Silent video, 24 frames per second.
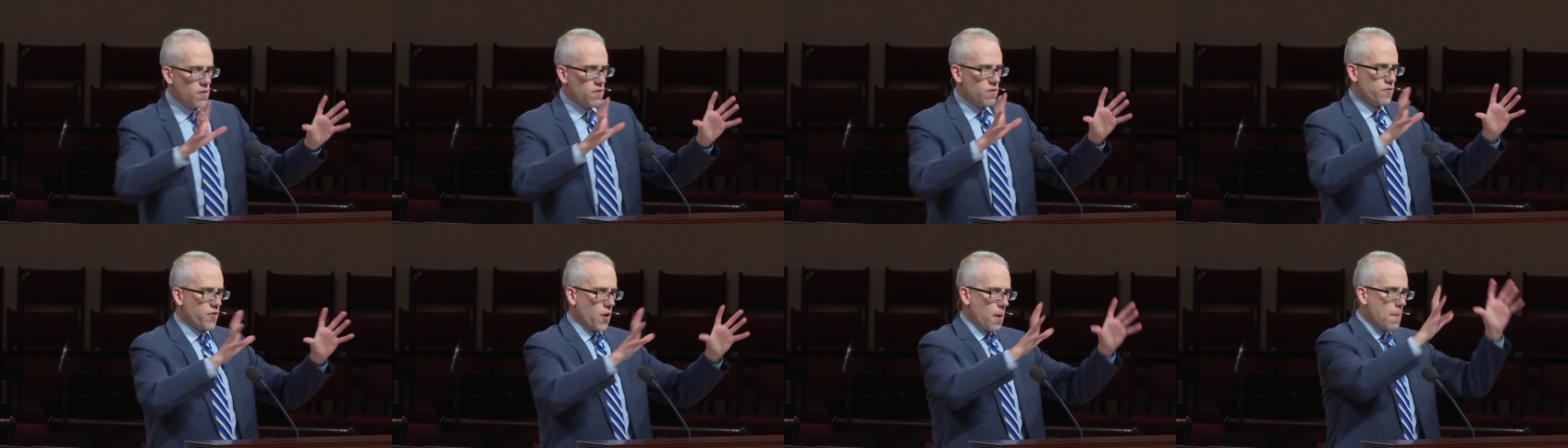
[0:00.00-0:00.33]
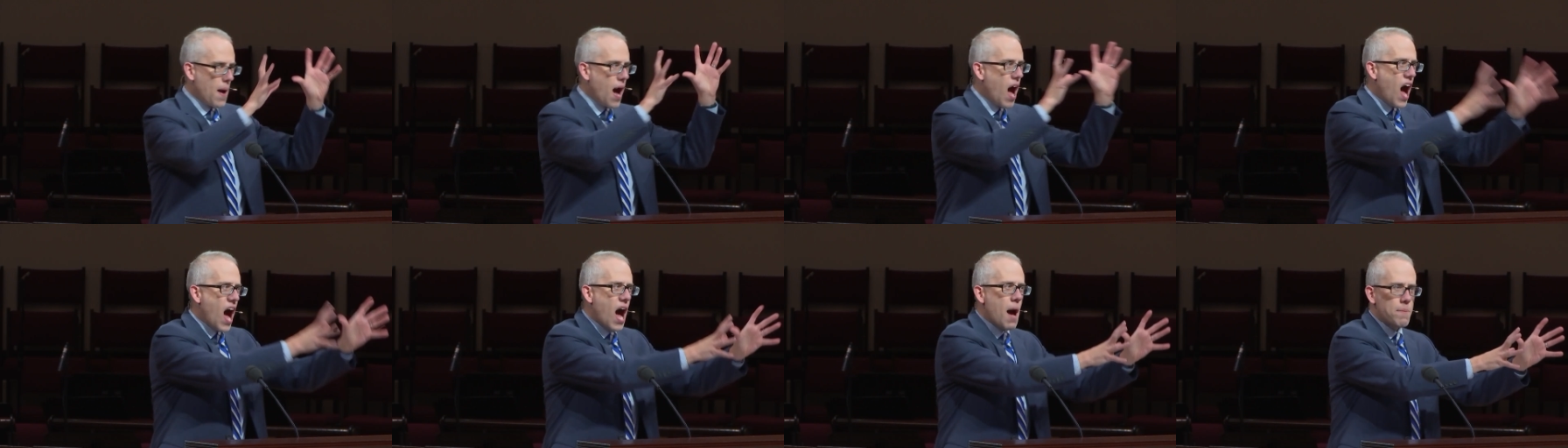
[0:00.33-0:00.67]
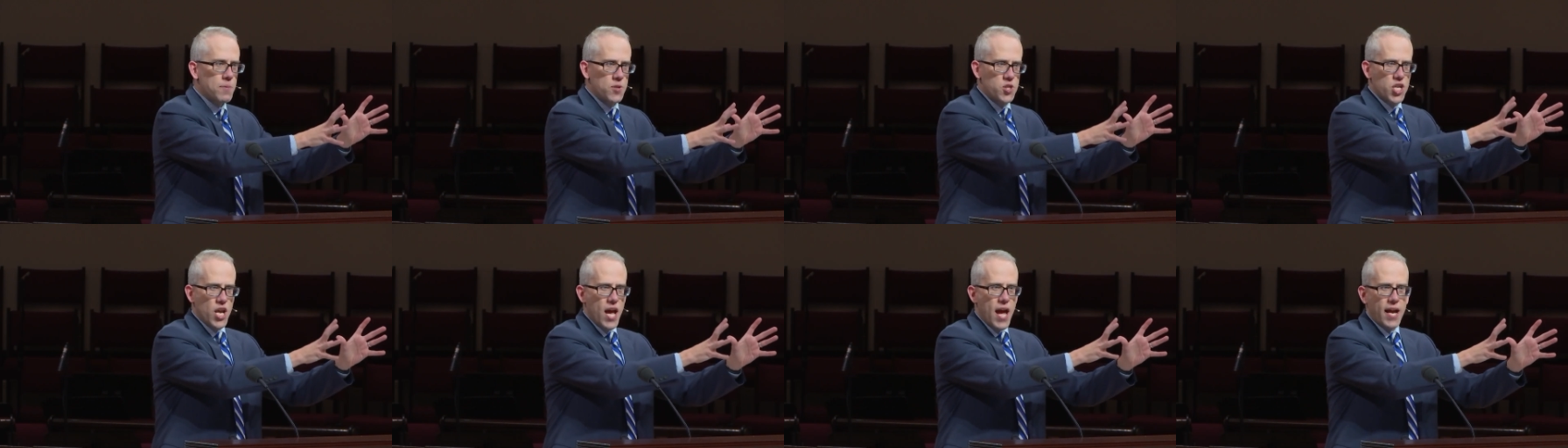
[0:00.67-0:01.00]
from
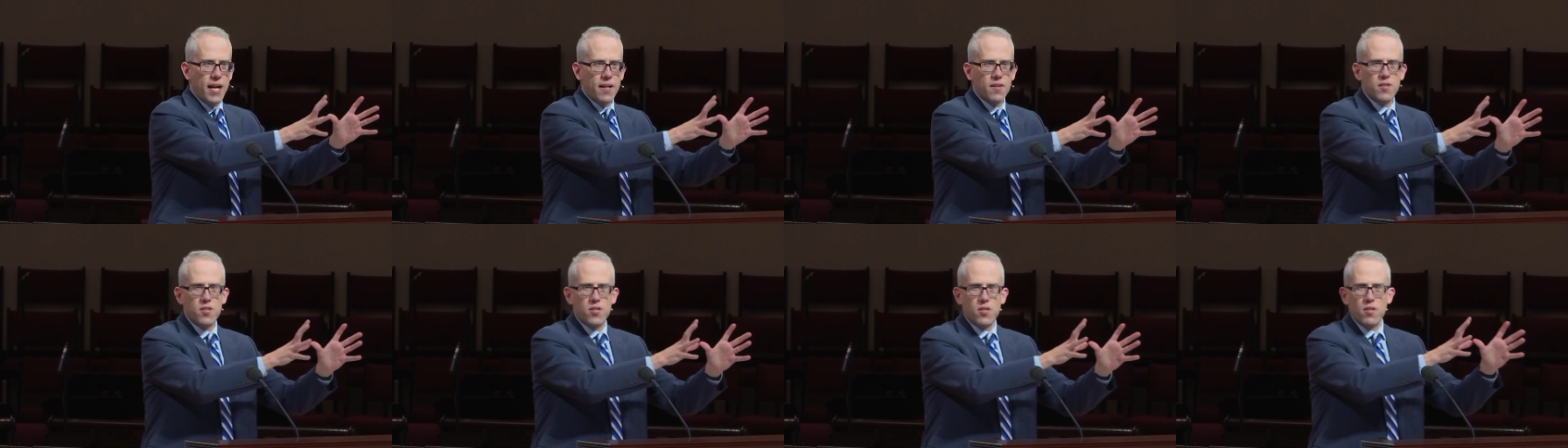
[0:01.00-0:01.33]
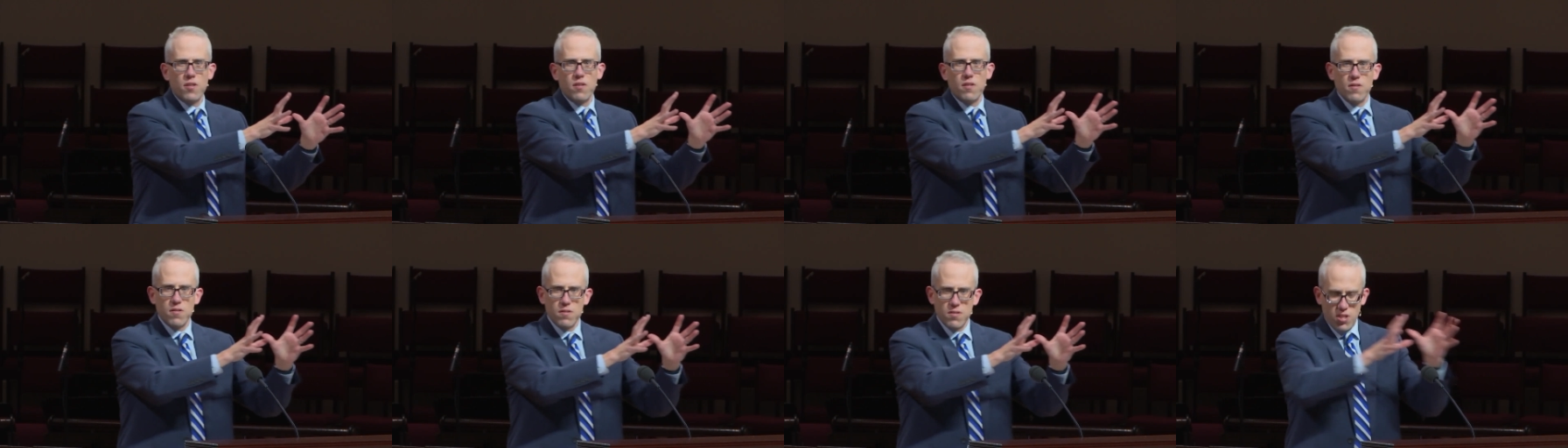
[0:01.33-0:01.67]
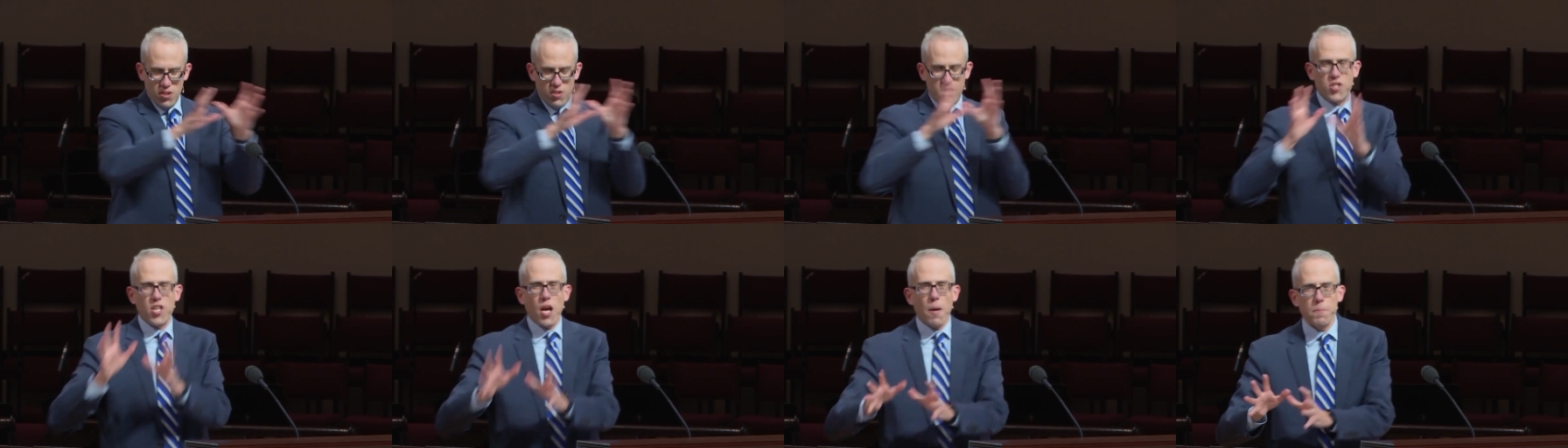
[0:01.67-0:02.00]
object
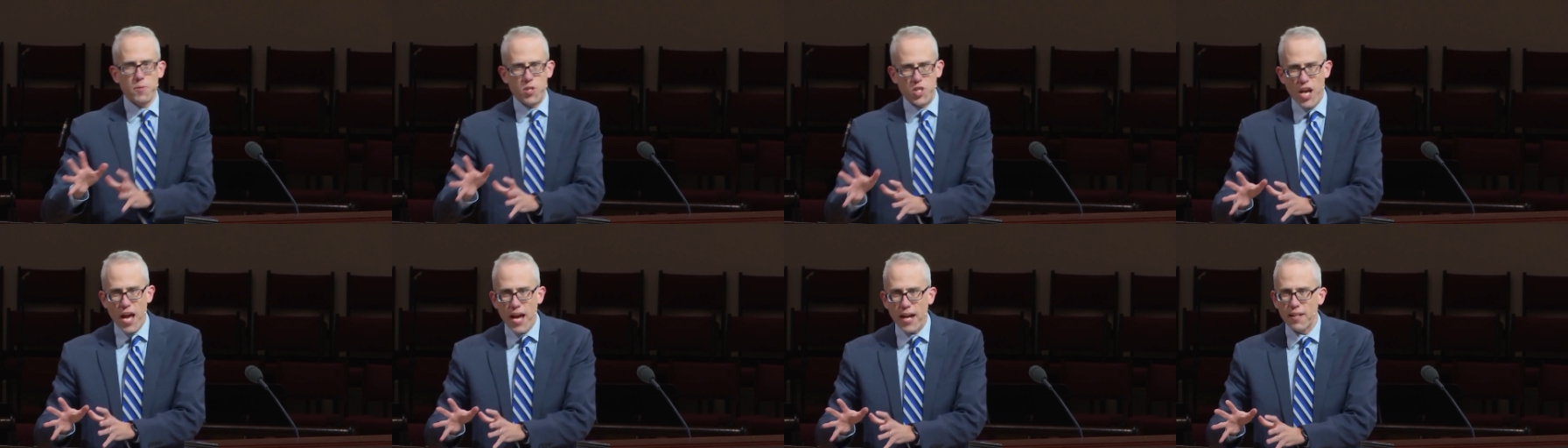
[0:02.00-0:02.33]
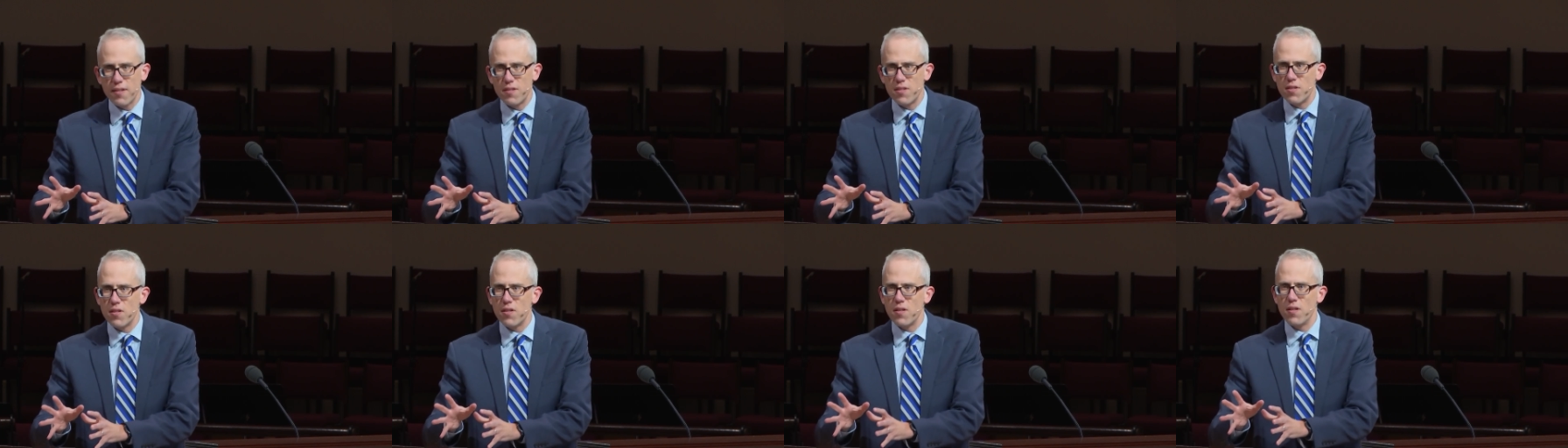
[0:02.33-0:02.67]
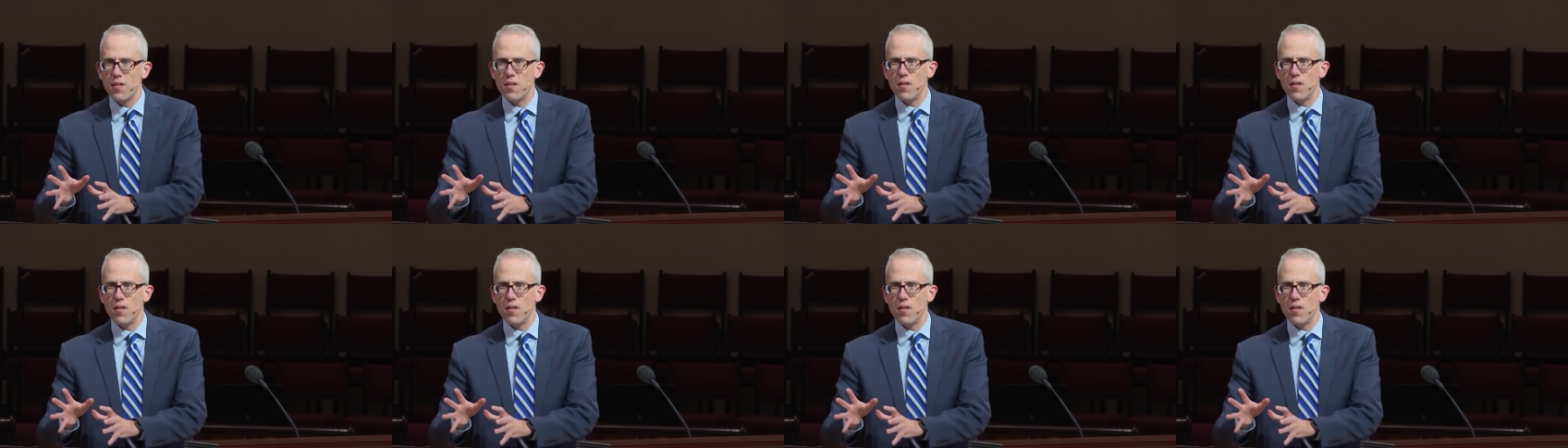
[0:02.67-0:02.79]
to subject